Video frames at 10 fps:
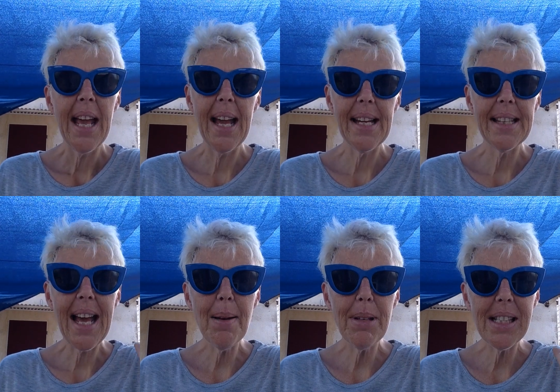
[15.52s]
and
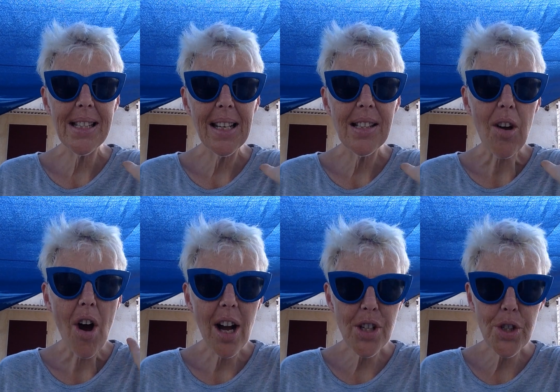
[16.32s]
that means that it's
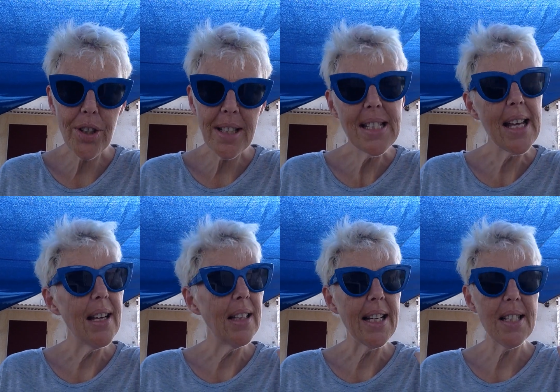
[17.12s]
hot during the
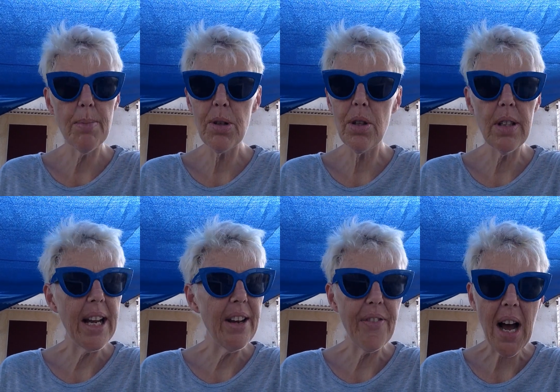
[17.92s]
day, like typical
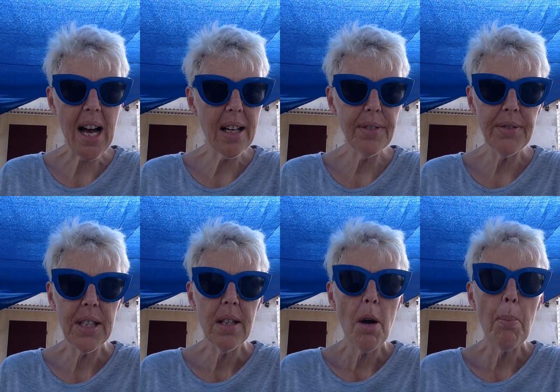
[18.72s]
85,
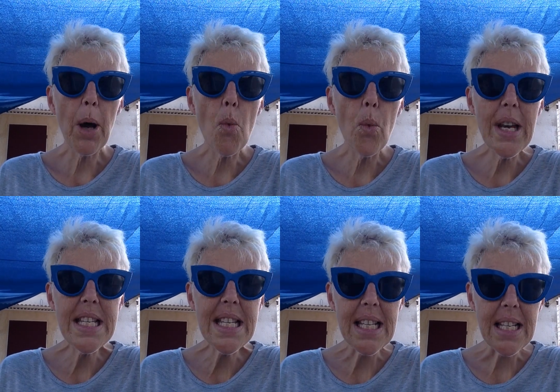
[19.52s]
but
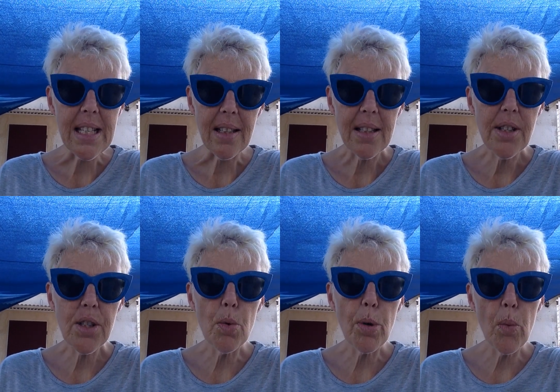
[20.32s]
windy,
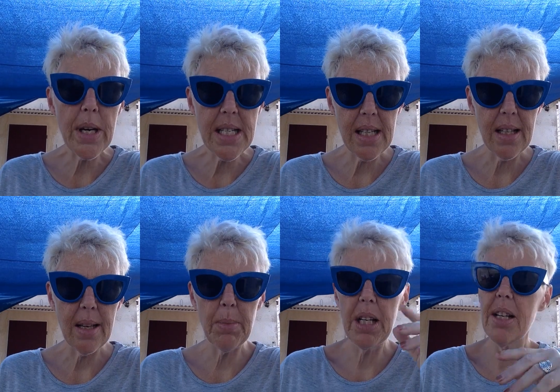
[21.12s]
super windy.
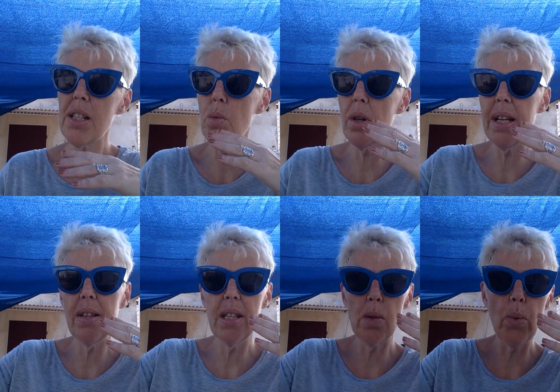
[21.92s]
And because we're
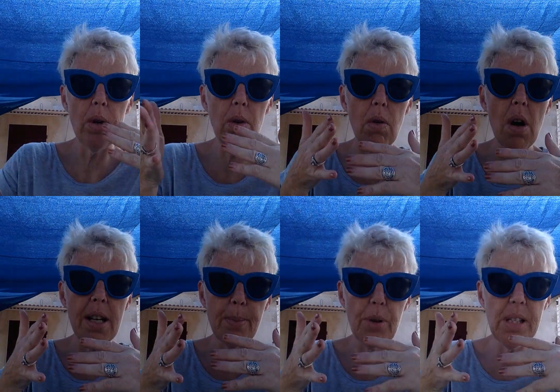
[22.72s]
in this weird
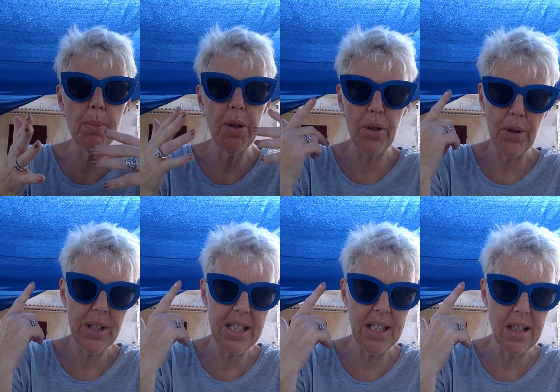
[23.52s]
cross breeze up here, you
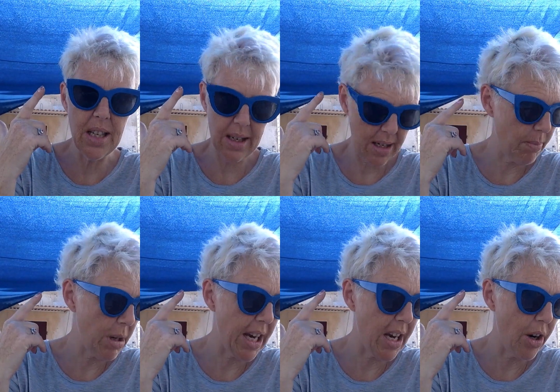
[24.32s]
can see
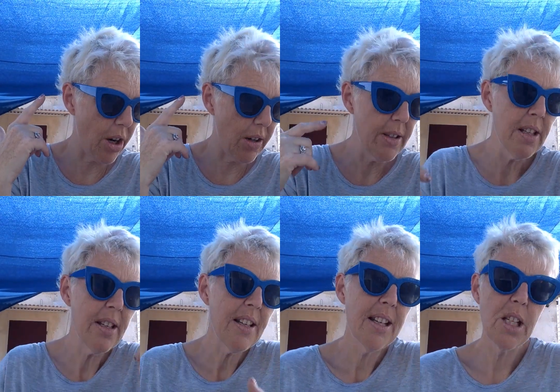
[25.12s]
my hair
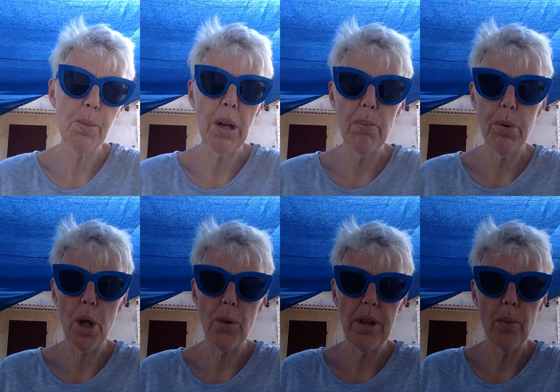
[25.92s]
is being
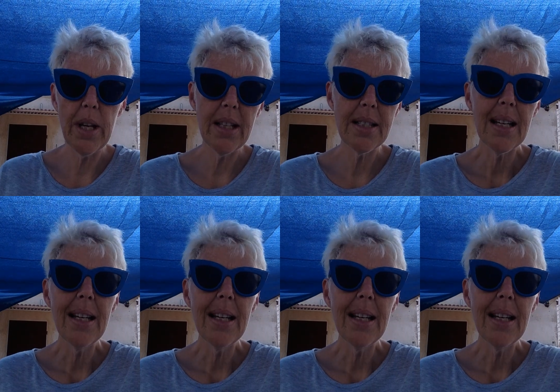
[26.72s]
blown in the wind.